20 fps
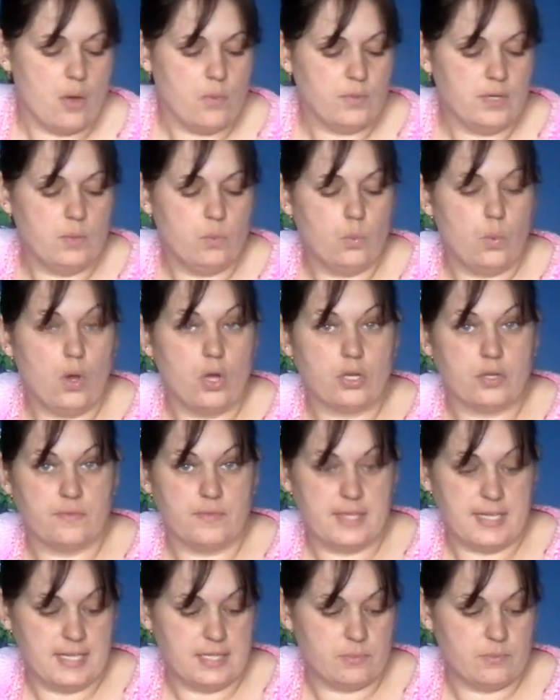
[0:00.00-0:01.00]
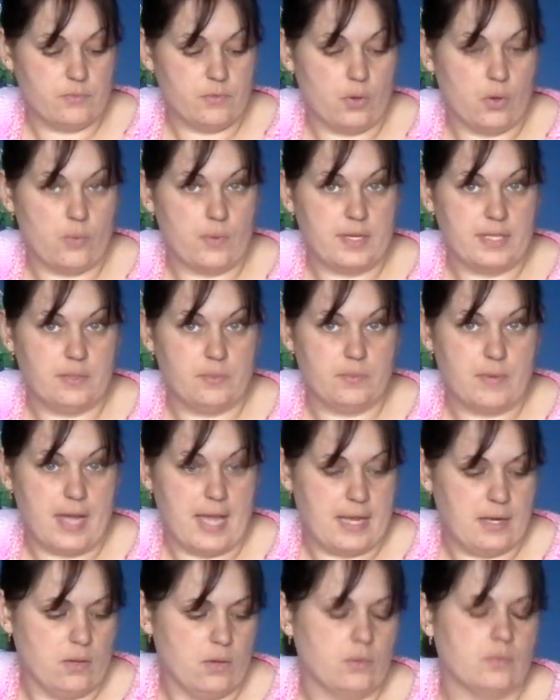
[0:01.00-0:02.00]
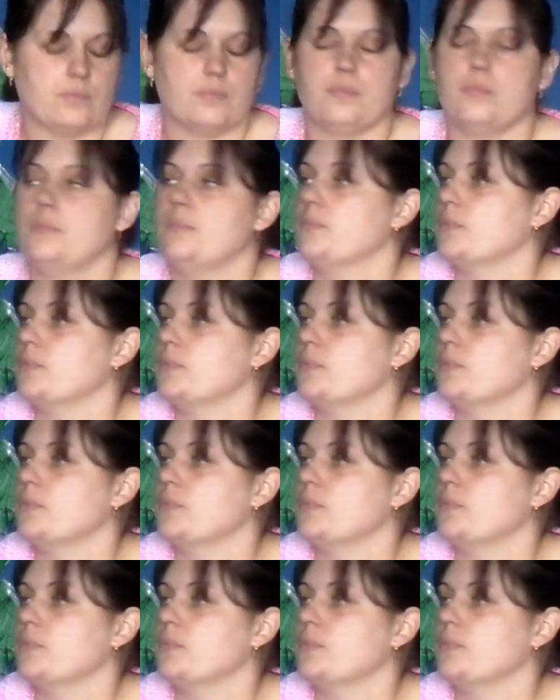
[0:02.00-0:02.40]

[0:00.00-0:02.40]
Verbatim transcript: Only one of these we've already read. Oh.